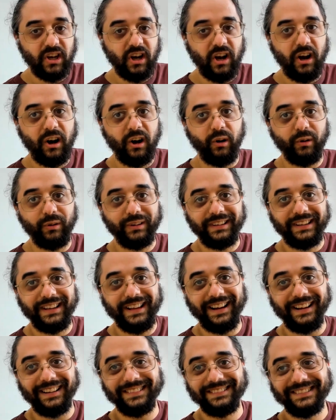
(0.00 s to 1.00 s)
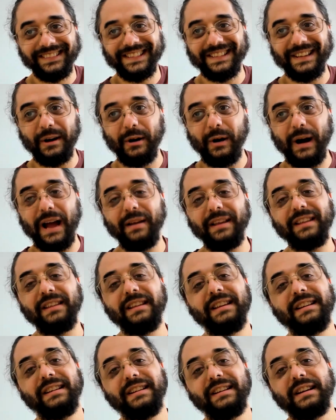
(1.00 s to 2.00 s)
Oh, yeah. So
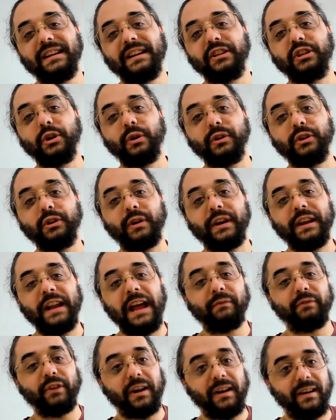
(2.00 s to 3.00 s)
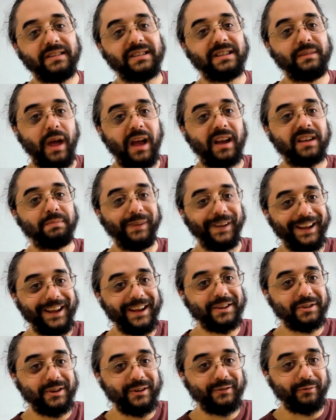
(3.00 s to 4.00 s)
you can have the custom
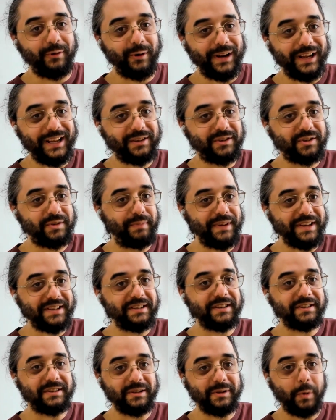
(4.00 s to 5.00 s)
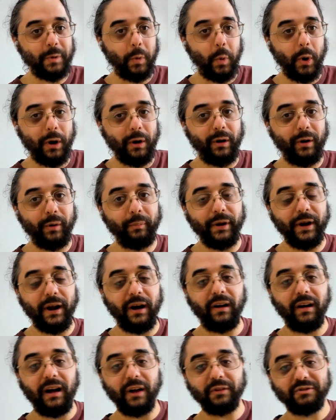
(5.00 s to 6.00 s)
explanation for each business in the world, but
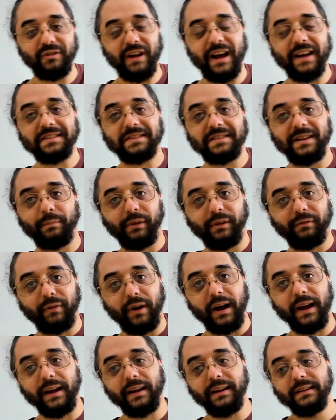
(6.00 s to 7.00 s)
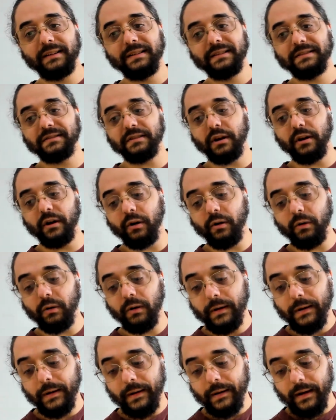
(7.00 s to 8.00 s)
I'll try to simplify. So
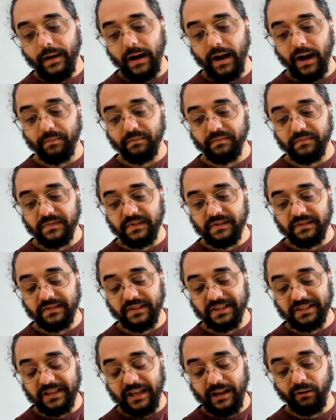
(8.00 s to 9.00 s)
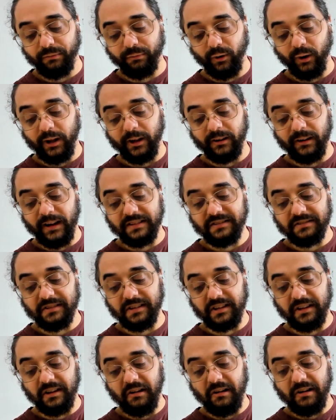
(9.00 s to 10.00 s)
the Center for Internet
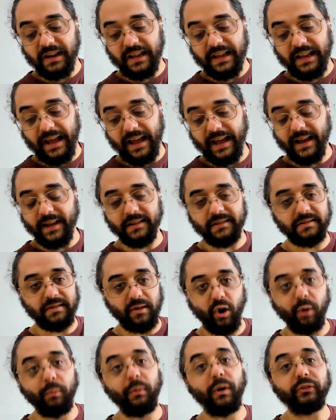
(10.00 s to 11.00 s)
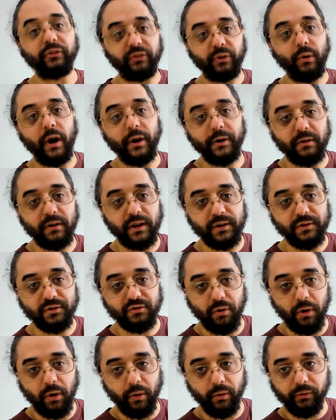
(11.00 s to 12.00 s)
Security has almost 200
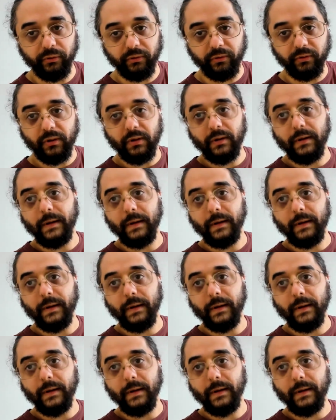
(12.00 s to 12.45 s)
controls.